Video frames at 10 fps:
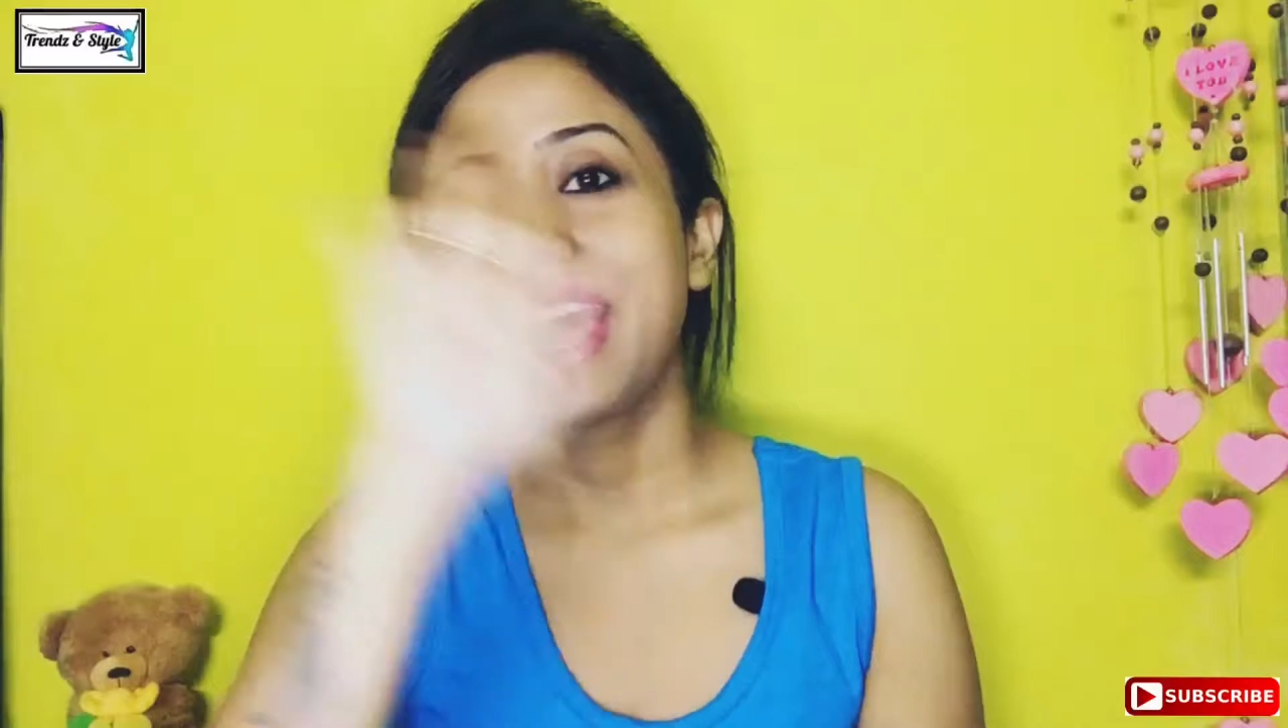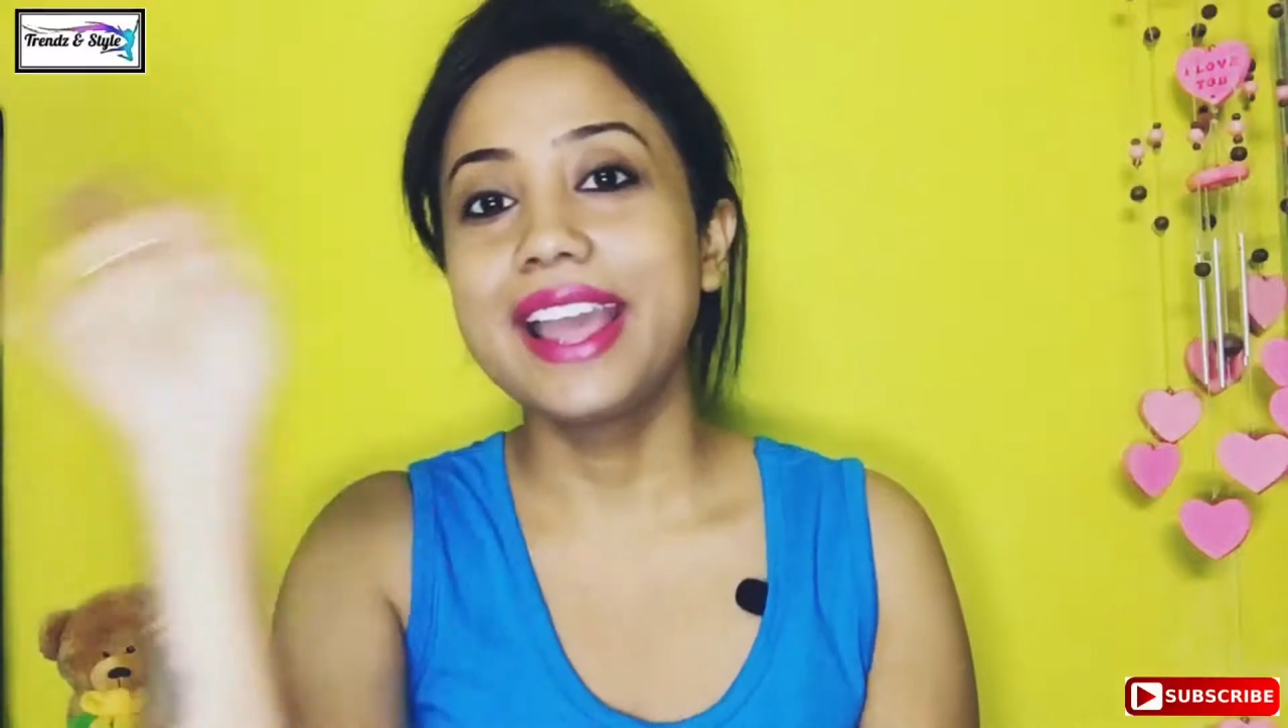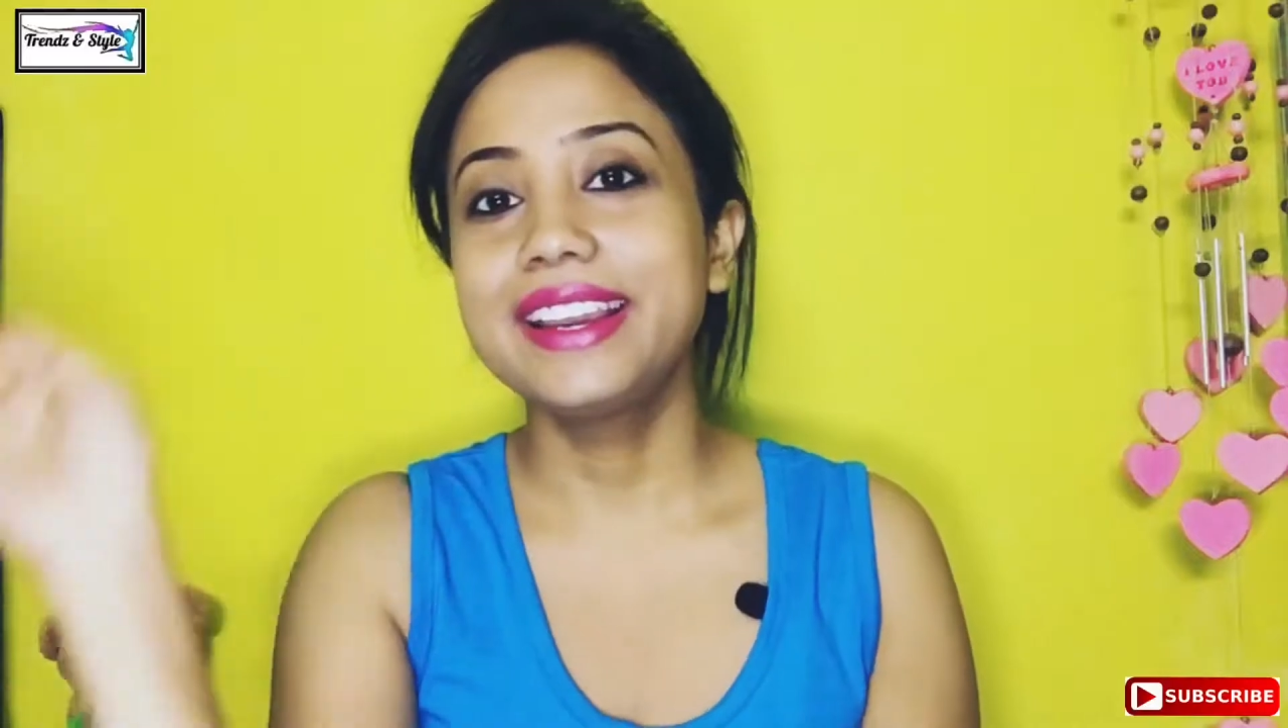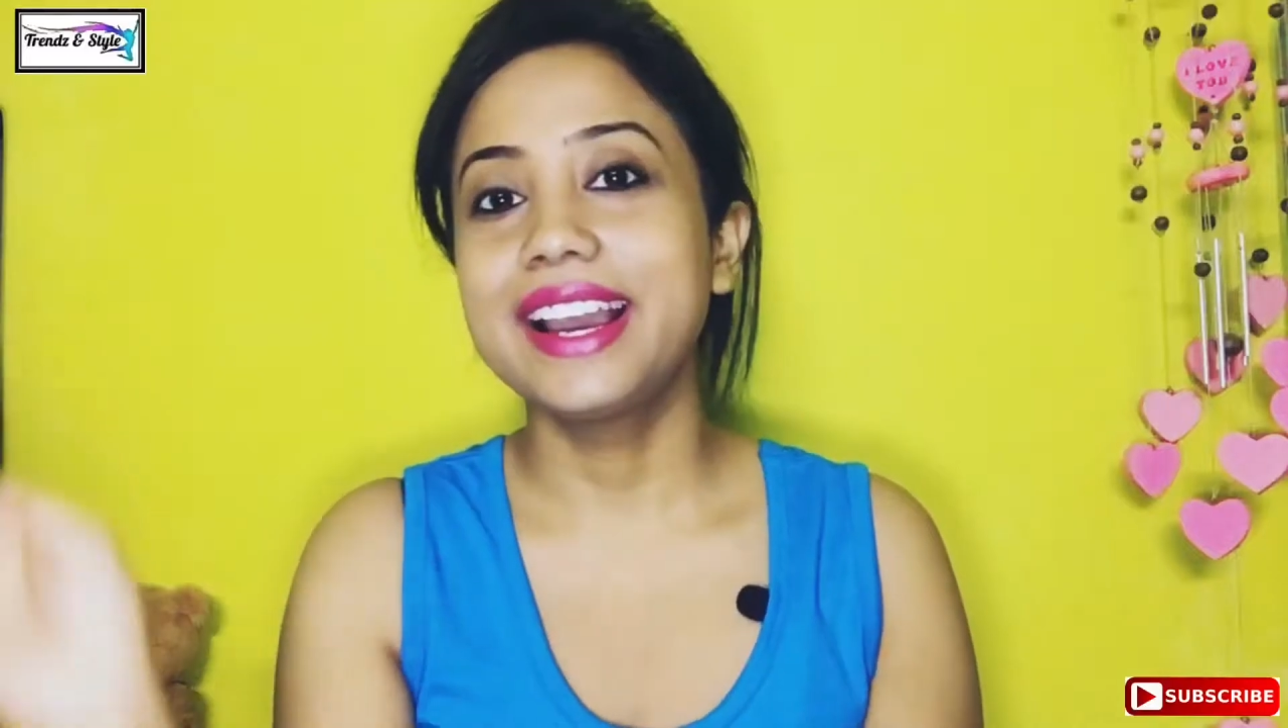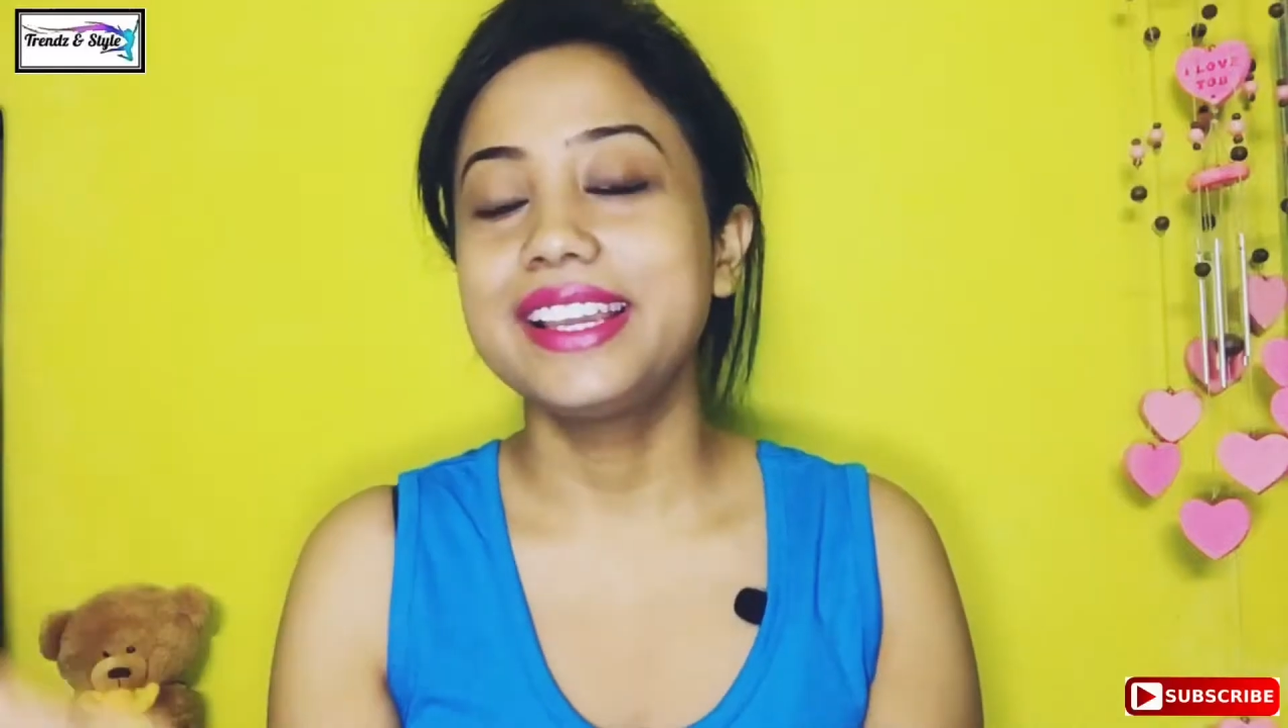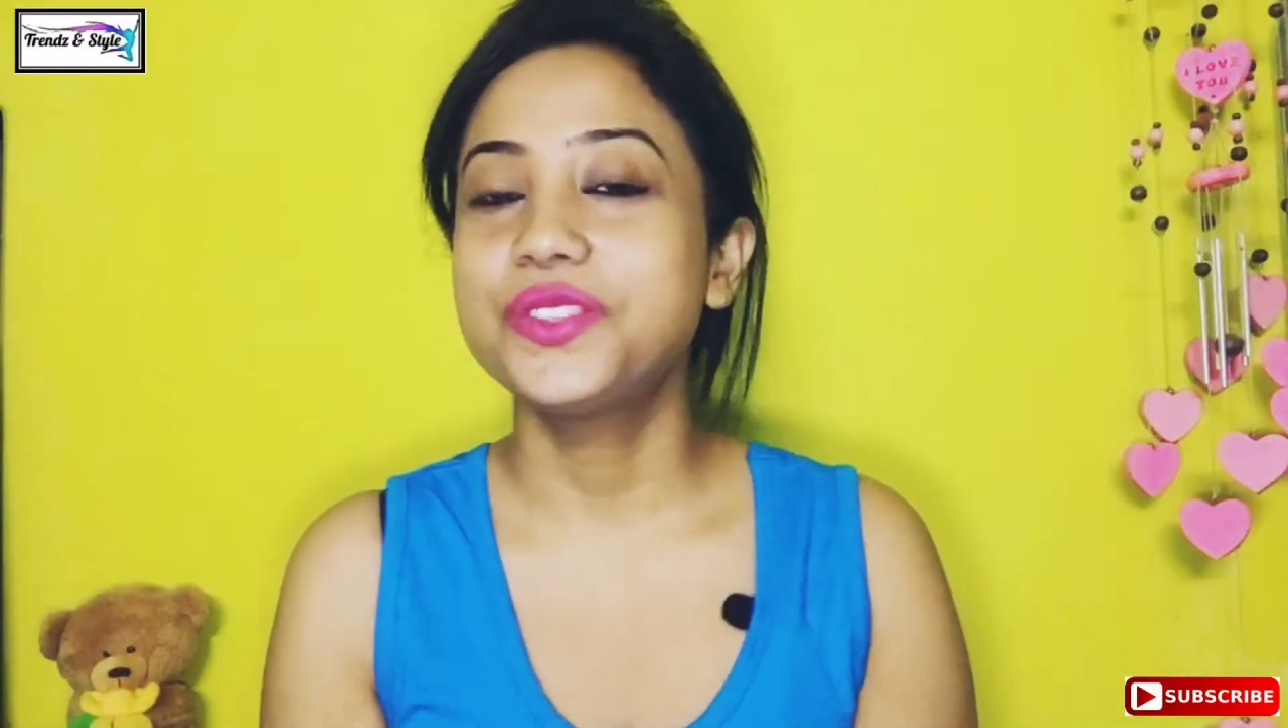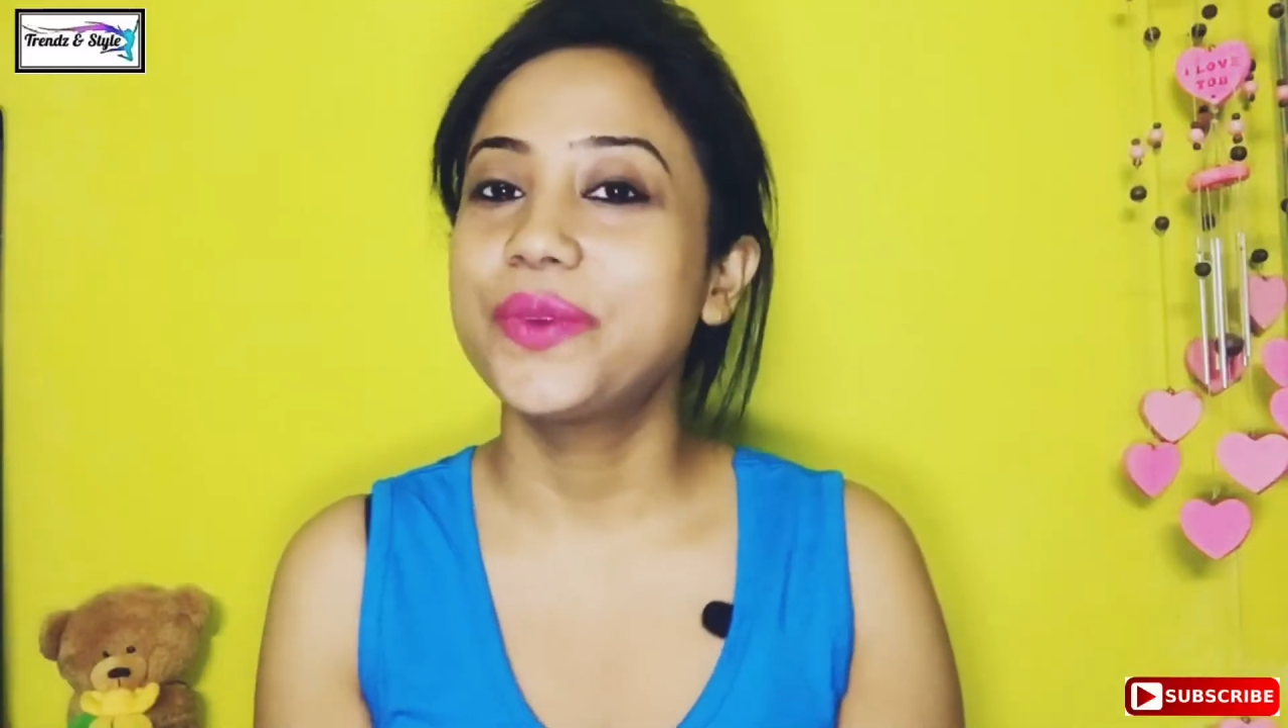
Hi guys,